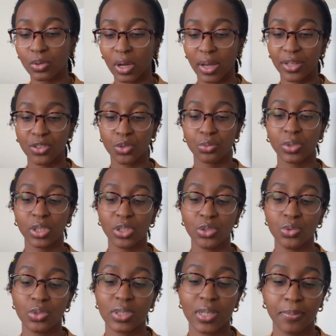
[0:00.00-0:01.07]
I don't really
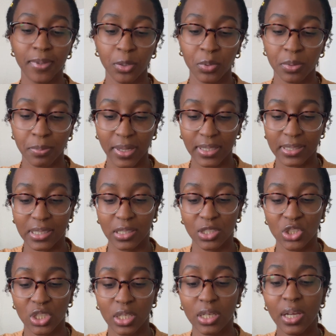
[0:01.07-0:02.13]
use, same thing with
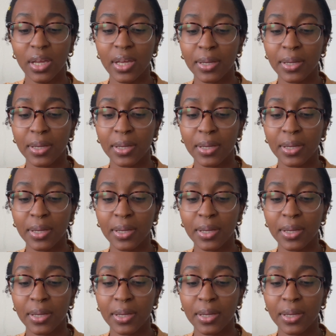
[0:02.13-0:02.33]
meditation,